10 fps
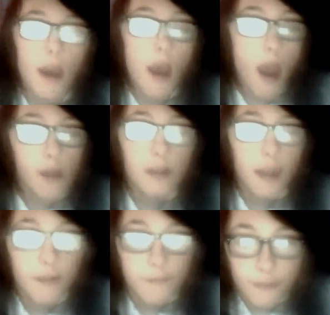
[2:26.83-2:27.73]

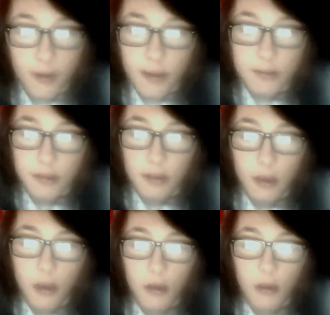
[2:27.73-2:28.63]
RAF fighter,
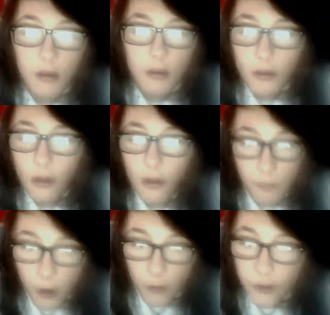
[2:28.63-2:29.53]
though the
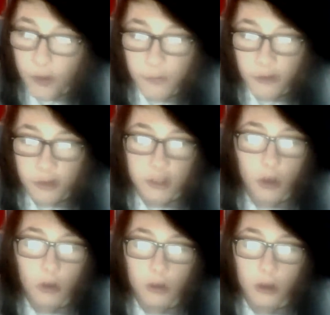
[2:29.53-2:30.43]
more numerous
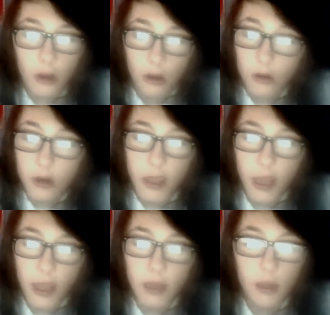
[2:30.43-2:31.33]
Hawker
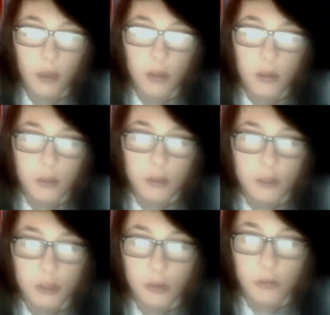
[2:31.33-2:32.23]
Hurricane
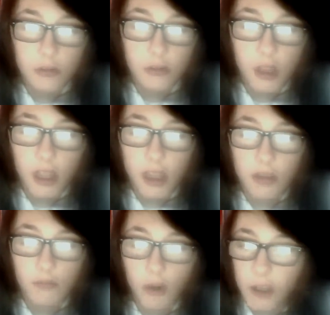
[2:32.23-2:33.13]
shouldered a
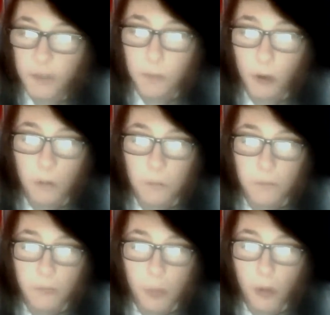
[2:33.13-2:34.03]
greater
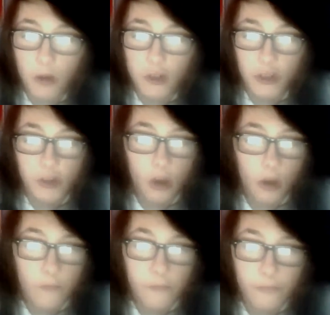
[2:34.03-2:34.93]
proportion
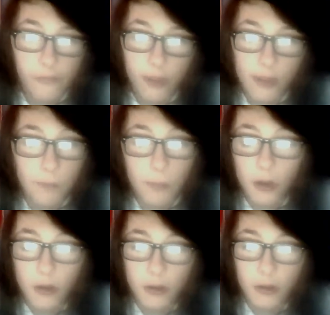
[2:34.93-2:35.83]
of the
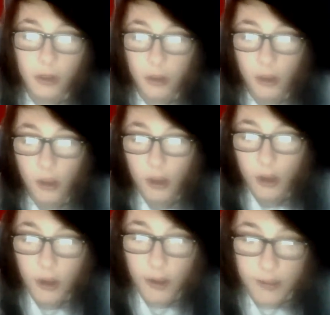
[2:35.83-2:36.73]
burden
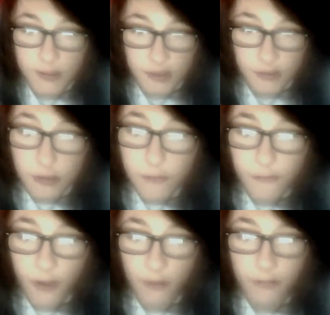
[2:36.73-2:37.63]
against the
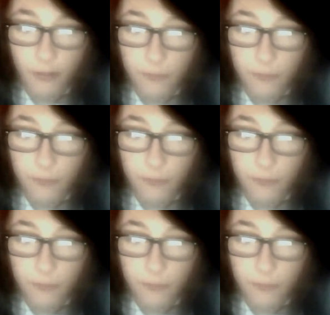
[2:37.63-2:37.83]
Luftwaffe.